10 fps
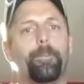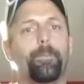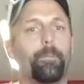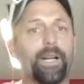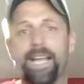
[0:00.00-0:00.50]

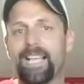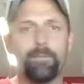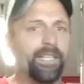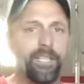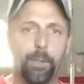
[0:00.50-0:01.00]
But he
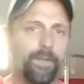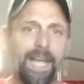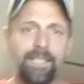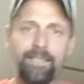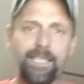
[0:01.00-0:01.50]
hasn't been doing
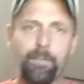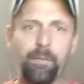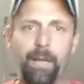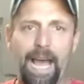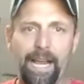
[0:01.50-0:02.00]
that since he's
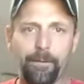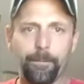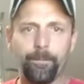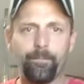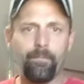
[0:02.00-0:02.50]
been back.